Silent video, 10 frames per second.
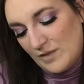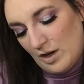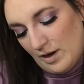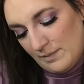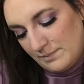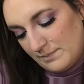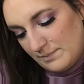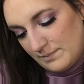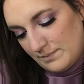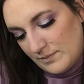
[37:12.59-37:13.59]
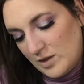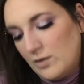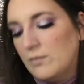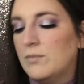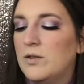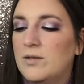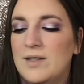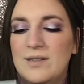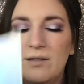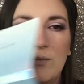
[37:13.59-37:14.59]
Alright, so
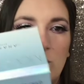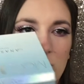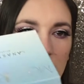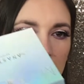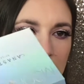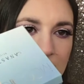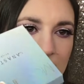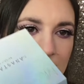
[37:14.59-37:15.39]
this is Moonchild.